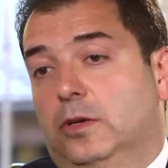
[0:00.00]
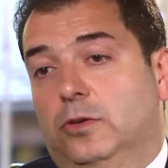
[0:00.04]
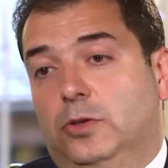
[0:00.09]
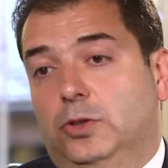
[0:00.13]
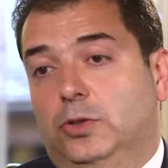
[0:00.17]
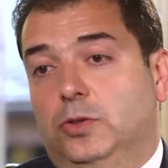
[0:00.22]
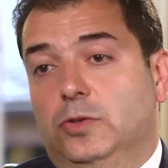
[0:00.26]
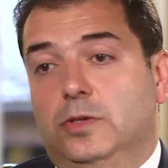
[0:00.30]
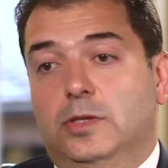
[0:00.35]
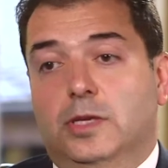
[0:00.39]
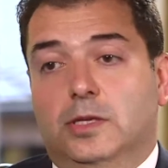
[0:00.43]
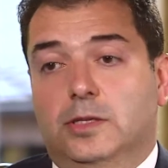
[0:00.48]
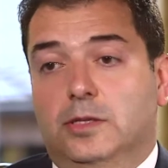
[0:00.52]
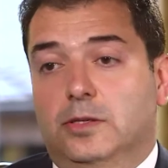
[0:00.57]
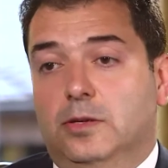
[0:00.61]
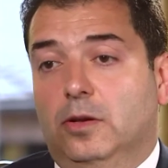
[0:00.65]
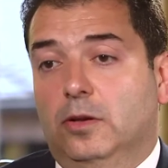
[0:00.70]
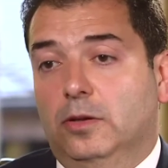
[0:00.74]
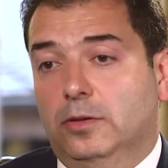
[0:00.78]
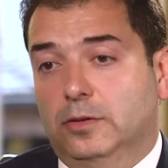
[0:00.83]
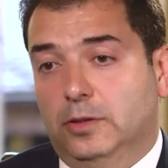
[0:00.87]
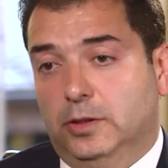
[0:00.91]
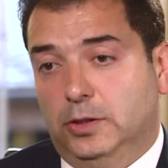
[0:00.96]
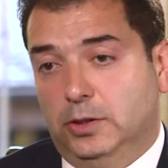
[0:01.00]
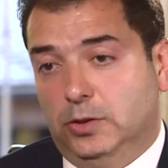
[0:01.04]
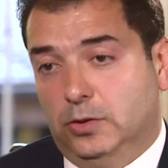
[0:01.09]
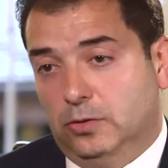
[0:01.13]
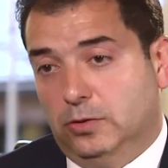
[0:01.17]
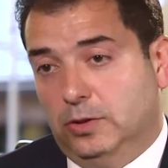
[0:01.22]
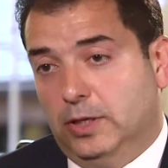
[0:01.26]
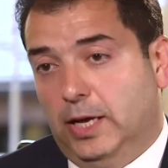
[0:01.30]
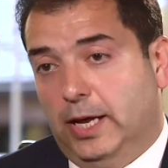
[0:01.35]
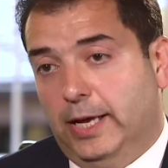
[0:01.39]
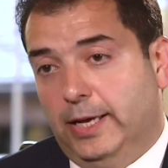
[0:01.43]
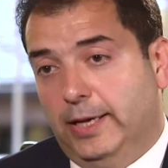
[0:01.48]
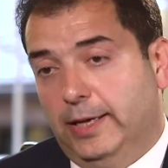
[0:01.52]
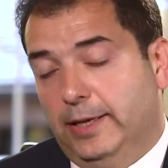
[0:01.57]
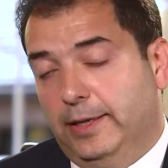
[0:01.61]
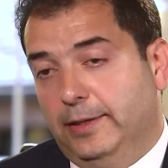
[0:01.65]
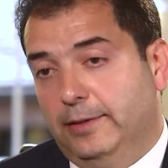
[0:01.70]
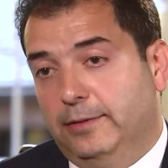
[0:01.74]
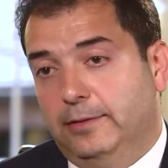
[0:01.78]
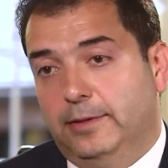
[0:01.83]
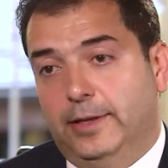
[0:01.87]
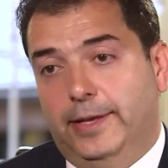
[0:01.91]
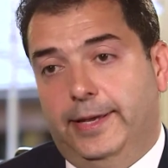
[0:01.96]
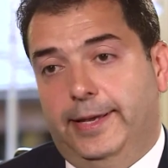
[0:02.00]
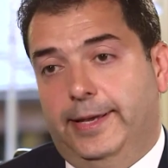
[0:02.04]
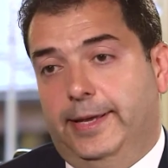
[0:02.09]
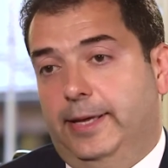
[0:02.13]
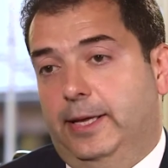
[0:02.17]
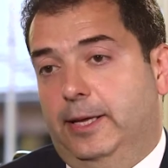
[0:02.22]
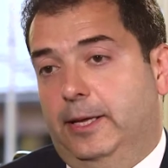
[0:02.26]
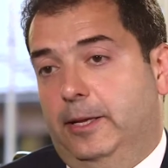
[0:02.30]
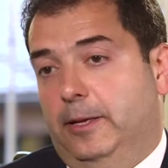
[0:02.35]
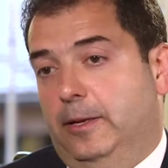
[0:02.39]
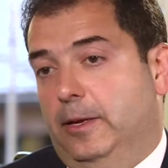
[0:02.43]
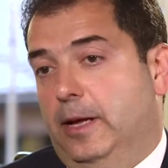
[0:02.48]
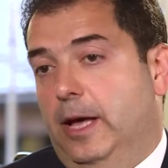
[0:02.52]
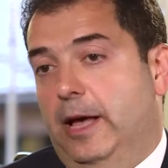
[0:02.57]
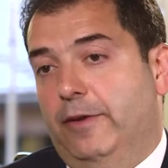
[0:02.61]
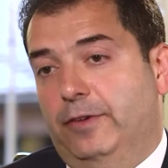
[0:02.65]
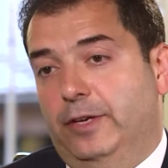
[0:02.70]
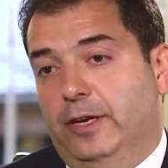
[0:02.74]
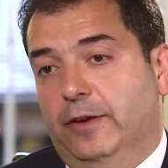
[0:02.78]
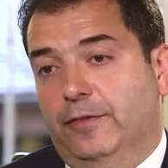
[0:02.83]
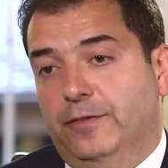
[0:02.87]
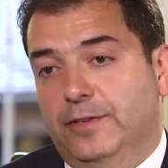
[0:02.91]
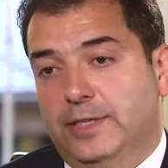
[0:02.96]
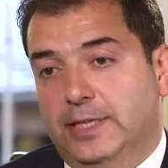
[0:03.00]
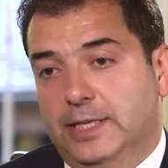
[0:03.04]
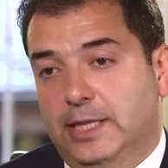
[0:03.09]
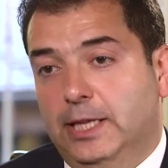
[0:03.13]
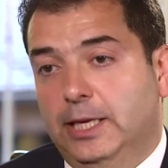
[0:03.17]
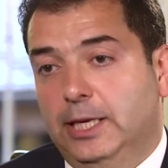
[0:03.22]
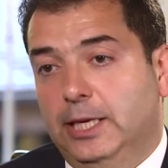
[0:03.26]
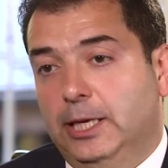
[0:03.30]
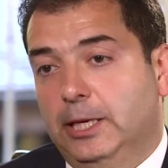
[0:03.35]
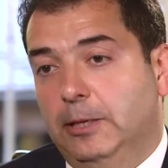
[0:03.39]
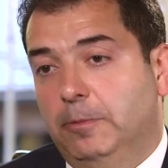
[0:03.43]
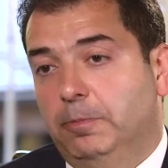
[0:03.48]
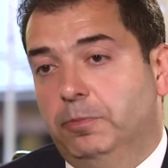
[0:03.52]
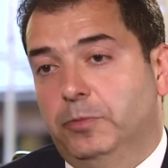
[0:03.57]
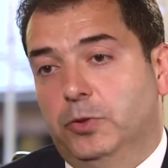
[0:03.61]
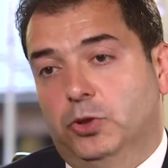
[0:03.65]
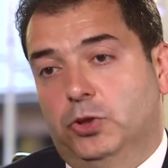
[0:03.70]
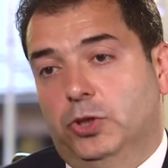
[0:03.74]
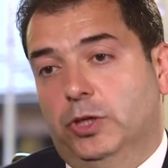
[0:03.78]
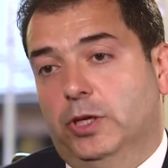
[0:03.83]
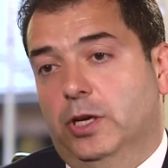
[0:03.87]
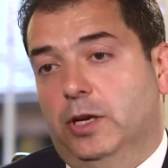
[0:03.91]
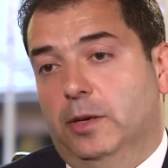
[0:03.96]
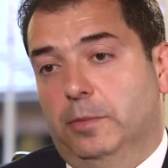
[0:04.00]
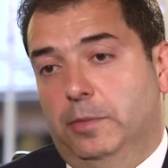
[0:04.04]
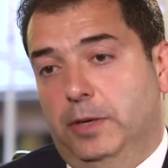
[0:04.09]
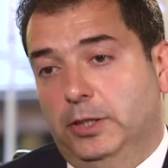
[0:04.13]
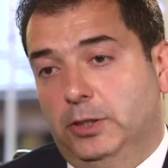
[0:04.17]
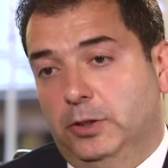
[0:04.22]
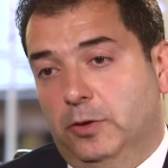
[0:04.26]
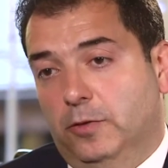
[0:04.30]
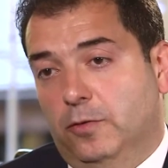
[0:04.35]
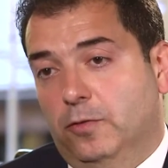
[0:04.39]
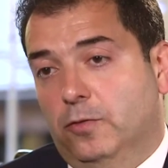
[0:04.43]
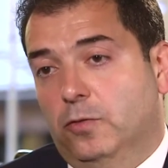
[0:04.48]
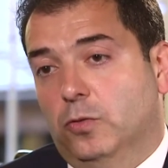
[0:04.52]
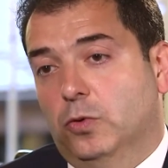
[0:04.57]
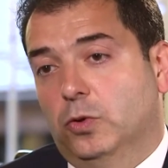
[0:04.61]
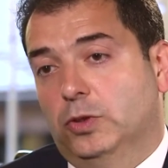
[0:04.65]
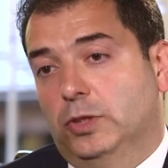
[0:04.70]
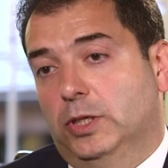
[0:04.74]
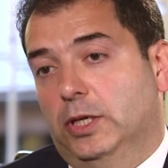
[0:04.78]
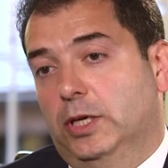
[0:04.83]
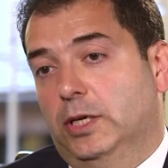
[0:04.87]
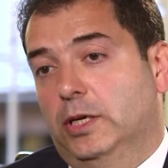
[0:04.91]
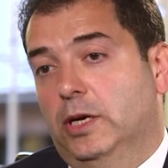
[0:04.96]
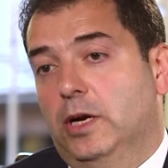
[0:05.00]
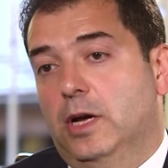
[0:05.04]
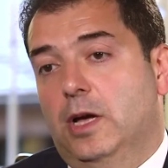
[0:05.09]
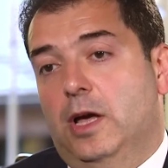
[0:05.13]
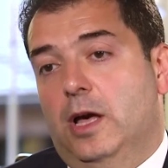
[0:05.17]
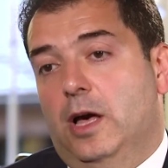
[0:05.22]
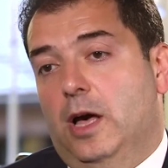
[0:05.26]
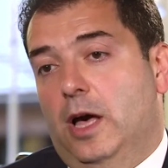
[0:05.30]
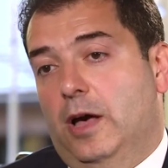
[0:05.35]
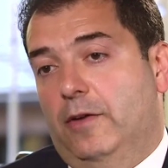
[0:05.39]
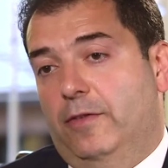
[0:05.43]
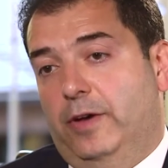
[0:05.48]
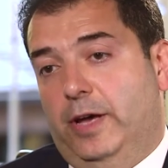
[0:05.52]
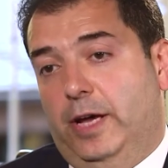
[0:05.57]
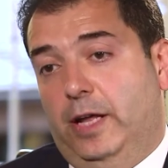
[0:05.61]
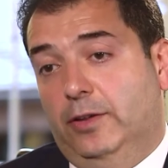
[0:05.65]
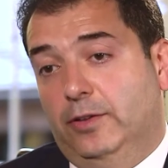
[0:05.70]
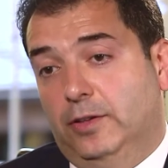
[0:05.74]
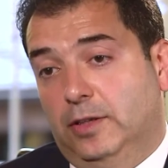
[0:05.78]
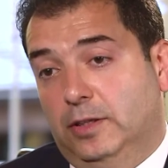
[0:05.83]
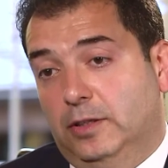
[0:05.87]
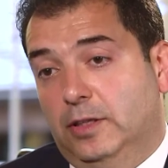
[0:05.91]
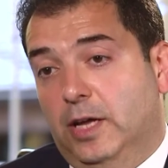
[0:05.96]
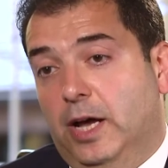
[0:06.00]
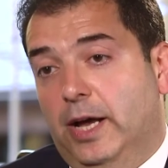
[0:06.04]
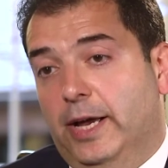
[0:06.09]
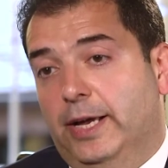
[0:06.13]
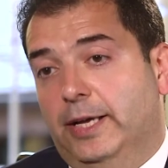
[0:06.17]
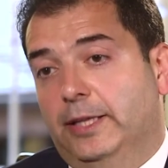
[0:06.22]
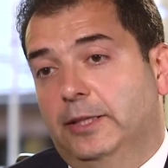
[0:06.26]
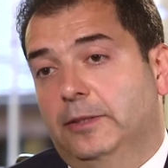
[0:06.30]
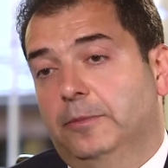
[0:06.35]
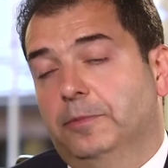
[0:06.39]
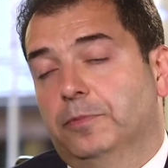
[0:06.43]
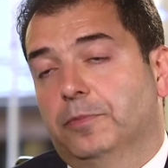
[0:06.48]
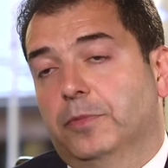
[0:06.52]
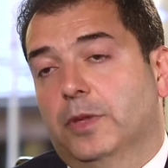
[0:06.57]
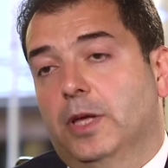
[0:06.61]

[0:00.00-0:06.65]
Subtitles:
reduce the salt in your diet, have enough sleep, drink plenty of water, have a healthy diet.